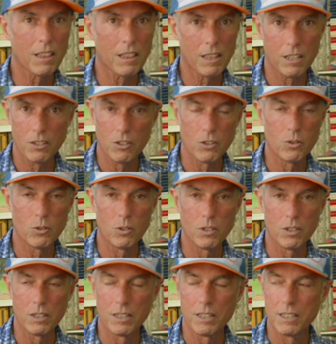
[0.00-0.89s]
Thank you.
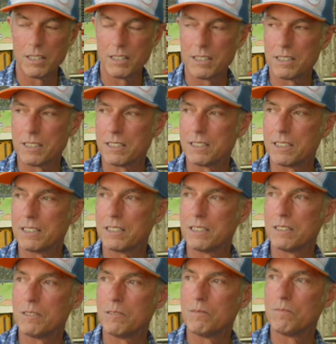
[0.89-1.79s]

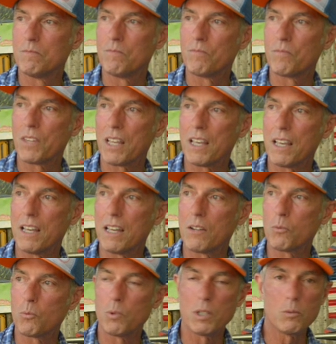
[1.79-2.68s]
Um,
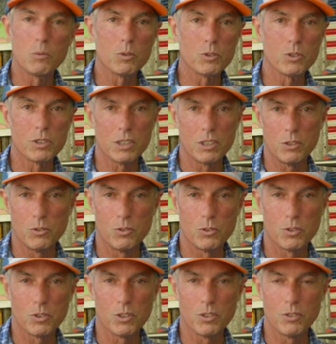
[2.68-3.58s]
and we will see you
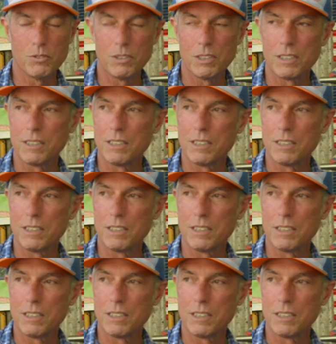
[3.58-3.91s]
soon.